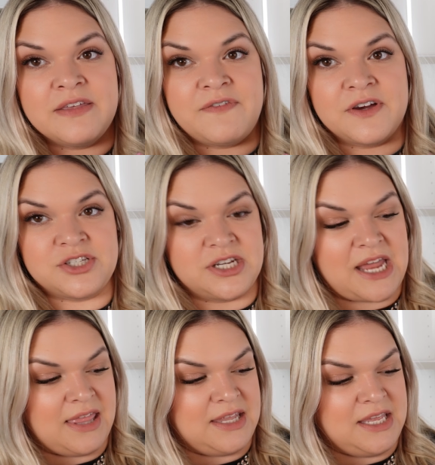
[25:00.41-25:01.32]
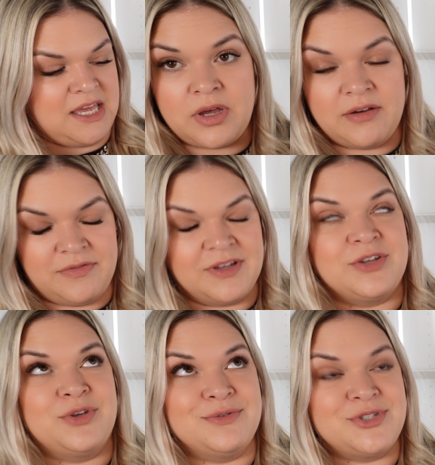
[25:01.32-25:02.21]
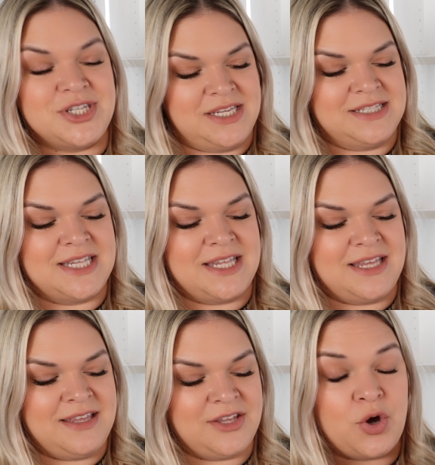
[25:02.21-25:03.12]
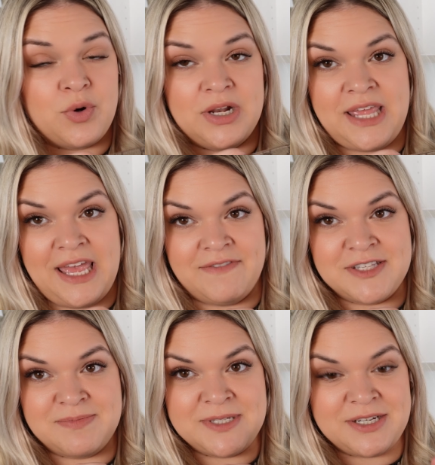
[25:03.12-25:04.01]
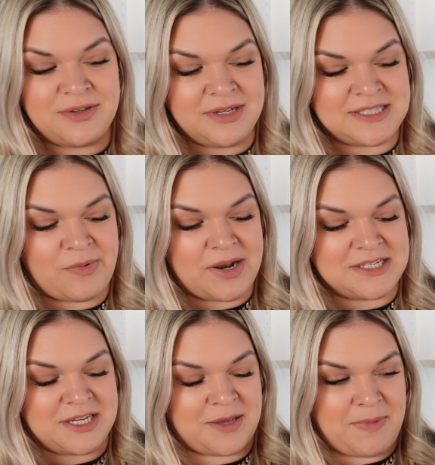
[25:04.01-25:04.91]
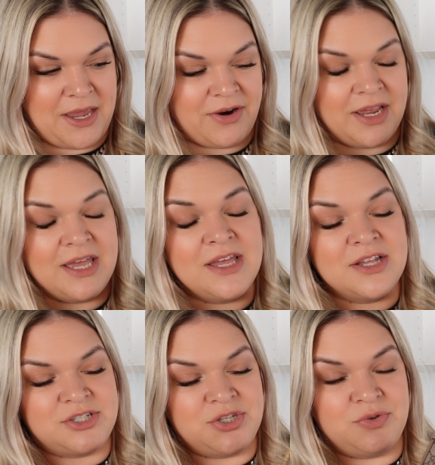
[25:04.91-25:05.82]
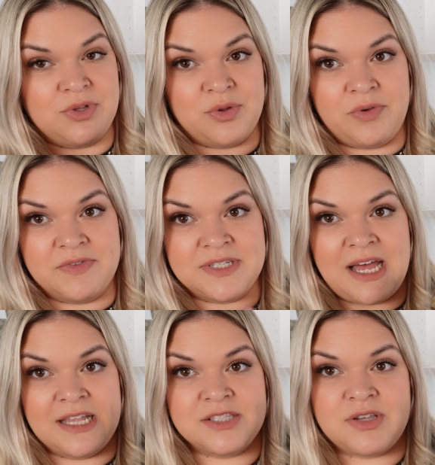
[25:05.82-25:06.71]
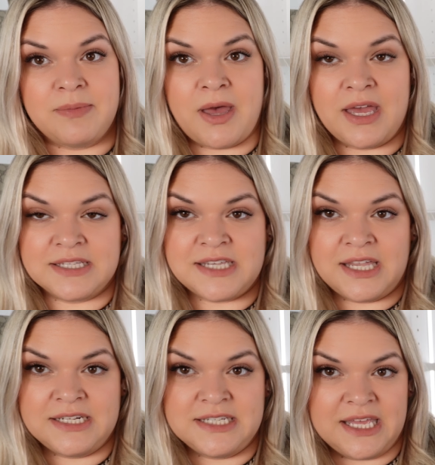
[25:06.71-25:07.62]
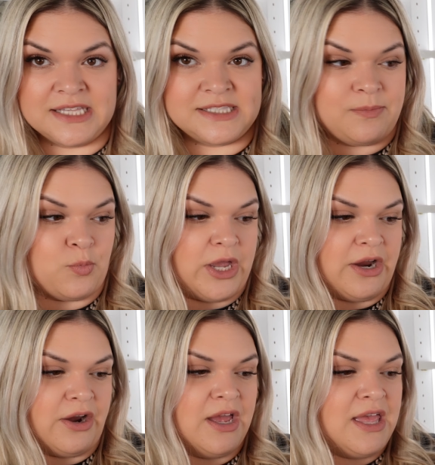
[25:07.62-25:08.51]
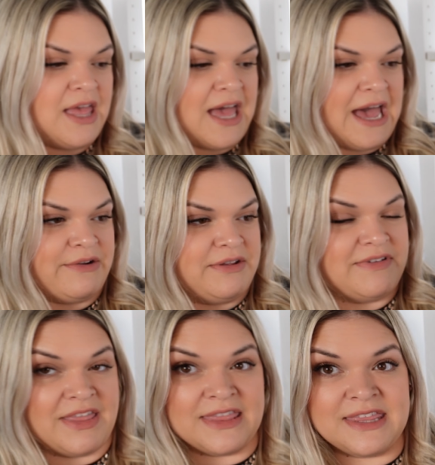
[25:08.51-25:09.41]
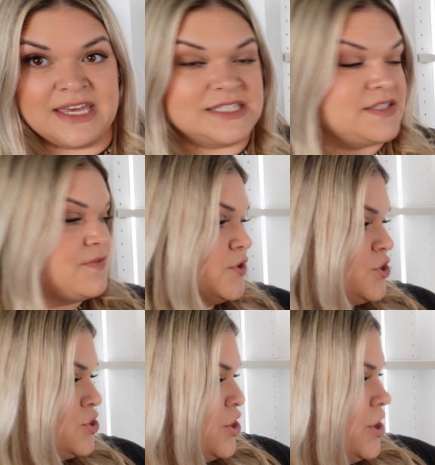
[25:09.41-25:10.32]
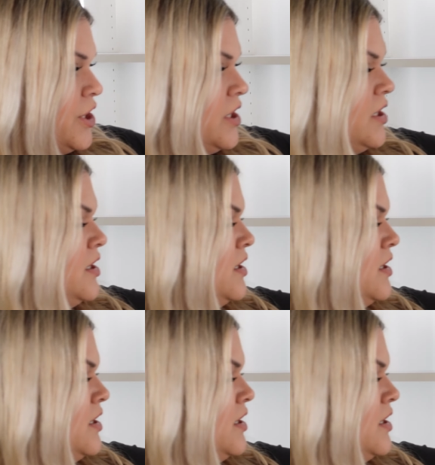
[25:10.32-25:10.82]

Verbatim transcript: the functionality of Gucci's coated canvas material because I wanted to compare it to Louis Vuitton. So I'm excited to get some wear out of this for sure.